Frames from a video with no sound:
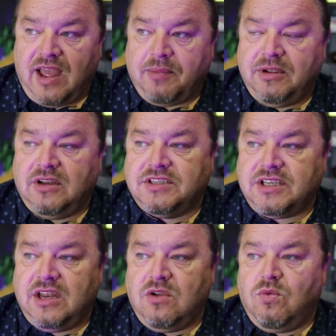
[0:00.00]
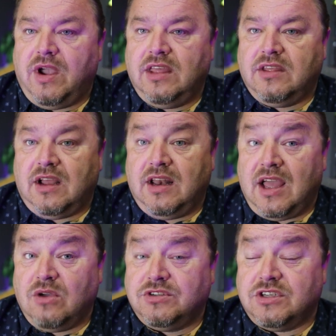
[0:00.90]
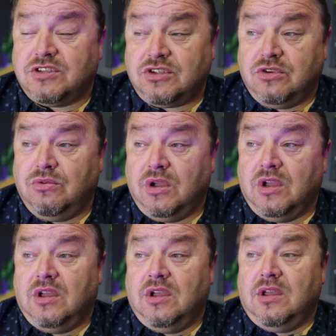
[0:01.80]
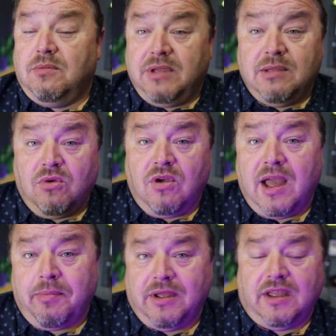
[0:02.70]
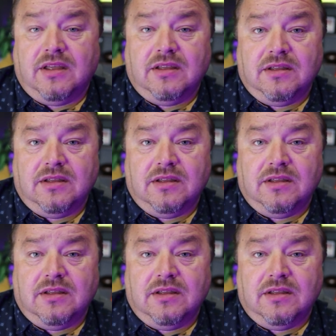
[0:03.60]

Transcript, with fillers: happiness in a way that allows us to be more happy?